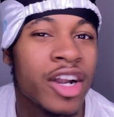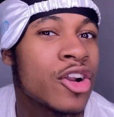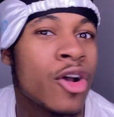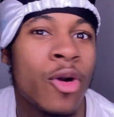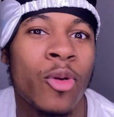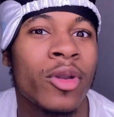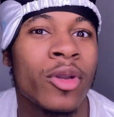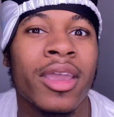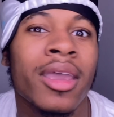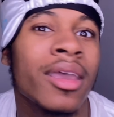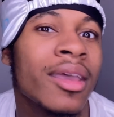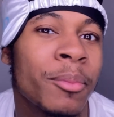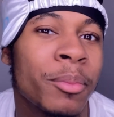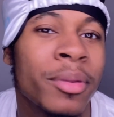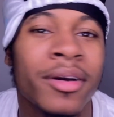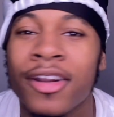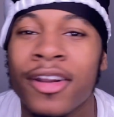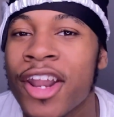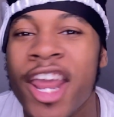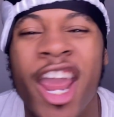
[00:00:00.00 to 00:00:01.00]
don't care. I'm
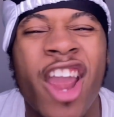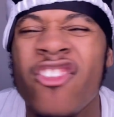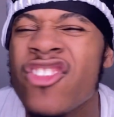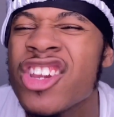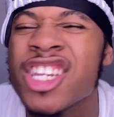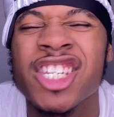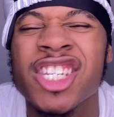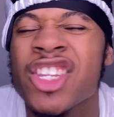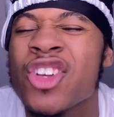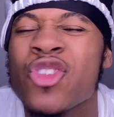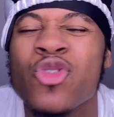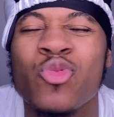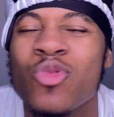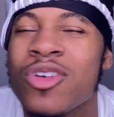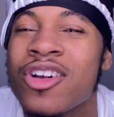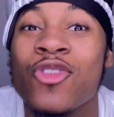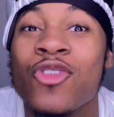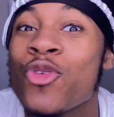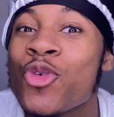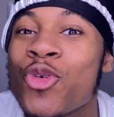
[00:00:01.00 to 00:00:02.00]
putting every single
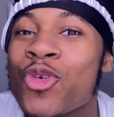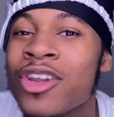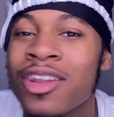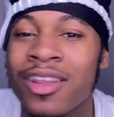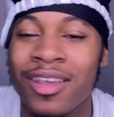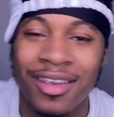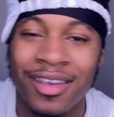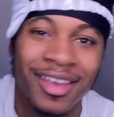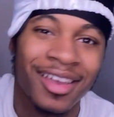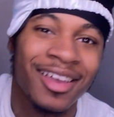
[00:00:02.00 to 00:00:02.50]
one on it.